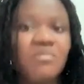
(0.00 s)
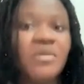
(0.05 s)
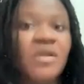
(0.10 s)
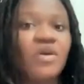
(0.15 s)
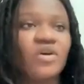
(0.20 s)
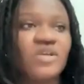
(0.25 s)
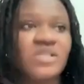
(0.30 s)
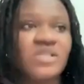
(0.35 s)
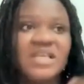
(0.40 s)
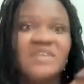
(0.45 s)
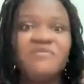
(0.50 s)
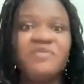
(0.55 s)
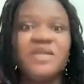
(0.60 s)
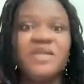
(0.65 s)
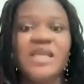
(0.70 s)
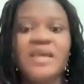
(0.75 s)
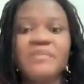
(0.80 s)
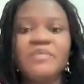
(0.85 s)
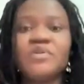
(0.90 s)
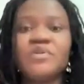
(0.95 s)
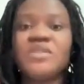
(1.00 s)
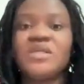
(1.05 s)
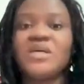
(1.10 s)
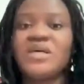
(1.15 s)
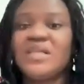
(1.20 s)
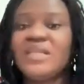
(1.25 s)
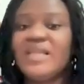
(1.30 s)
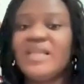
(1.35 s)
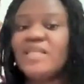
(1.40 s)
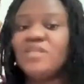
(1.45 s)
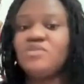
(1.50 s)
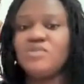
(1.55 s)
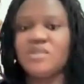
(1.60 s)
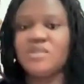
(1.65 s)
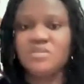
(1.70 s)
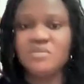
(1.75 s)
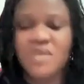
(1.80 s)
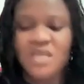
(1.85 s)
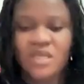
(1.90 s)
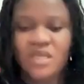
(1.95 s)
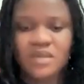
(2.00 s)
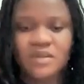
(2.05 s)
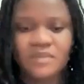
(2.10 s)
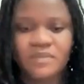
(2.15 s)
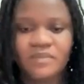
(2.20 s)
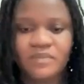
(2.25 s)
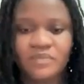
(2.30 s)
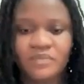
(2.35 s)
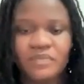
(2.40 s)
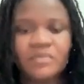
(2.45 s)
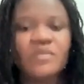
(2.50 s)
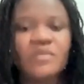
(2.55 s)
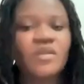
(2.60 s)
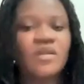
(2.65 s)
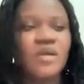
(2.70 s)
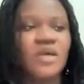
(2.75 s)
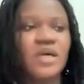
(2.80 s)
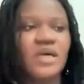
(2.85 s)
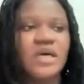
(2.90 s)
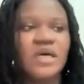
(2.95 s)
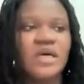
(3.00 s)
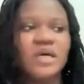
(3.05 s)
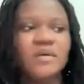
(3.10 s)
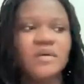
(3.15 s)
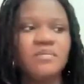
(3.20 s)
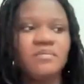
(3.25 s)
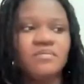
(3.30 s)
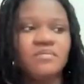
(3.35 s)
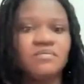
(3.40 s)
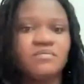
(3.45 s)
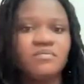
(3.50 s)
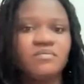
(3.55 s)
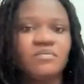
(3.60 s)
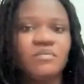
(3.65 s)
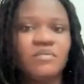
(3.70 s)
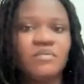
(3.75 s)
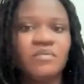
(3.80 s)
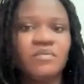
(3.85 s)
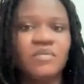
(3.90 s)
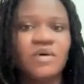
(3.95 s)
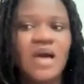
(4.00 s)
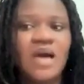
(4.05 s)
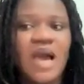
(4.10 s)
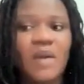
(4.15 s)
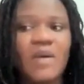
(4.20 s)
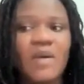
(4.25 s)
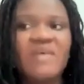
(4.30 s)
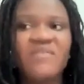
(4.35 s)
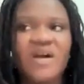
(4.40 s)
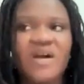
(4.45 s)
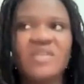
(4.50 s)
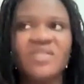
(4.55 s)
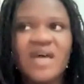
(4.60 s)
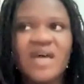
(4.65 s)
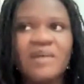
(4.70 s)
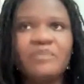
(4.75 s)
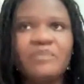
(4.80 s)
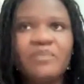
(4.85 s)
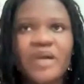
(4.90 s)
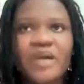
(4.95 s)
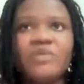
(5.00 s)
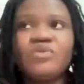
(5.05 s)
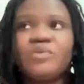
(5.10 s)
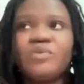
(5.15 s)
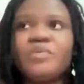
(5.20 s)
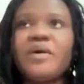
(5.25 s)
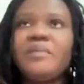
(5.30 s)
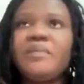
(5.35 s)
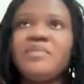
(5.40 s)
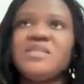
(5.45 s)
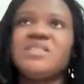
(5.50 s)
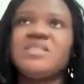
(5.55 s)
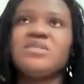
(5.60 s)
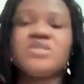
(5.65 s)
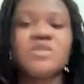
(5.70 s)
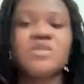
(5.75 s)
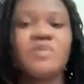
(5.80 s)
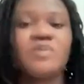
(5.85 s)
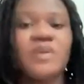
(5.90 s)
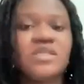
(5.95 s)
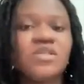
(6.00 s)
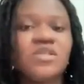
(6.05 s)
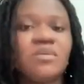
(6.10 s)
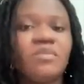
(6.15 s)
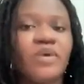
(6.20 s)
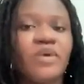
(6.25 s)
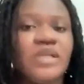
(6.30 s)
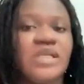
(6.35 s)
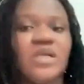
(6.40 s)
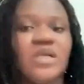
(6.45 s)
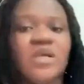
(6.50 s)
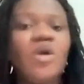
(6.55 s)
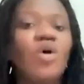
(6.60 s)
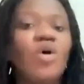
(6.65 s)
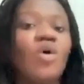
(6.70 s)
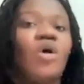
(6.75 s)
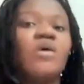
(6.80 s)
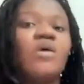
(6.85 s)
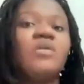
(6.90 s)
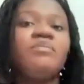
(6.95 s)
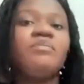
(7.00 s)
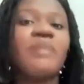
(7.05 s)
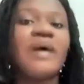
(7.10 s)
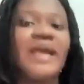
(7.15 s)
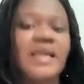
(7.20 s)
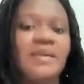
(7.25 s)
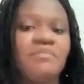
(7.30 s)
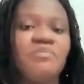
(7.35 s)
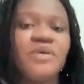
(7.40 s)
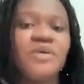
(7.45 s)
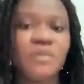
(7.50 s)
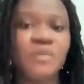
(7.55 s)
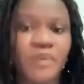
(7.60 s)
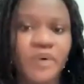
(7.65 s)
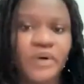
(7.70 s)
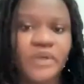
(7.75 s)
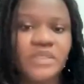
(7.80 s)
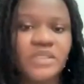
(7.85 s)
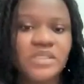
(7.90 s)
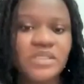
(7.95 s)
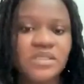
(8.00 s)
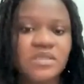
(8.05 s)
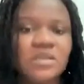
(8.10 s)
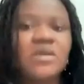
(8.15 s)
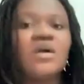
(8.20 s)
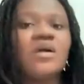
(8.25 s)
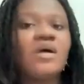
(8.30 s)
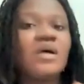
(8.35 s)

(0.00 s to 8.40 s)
because they've been able to connect with me. However, that brand would probably still spend some money on buying billboards.